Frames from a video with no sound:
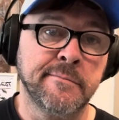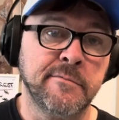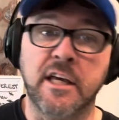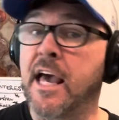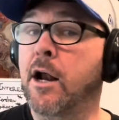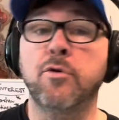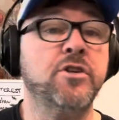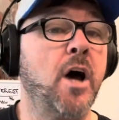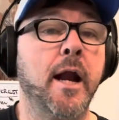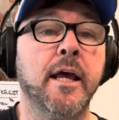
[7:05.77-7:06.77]
You get
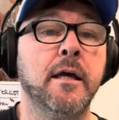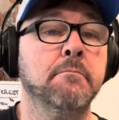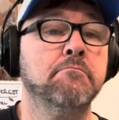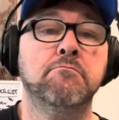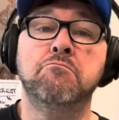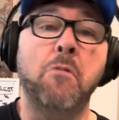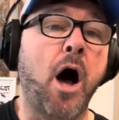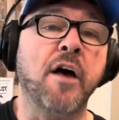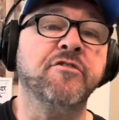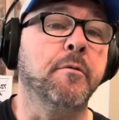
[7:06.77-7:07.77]
Ohtani?
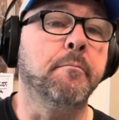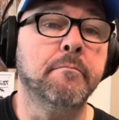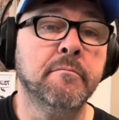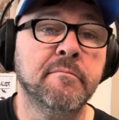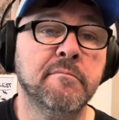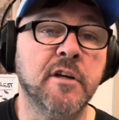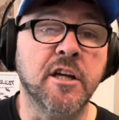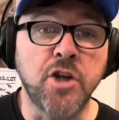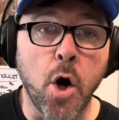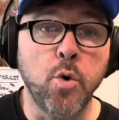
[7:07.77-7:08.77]
Awesome. You
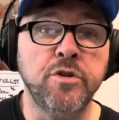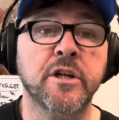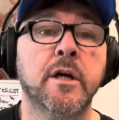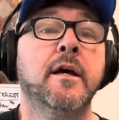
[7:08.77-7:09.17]
don't?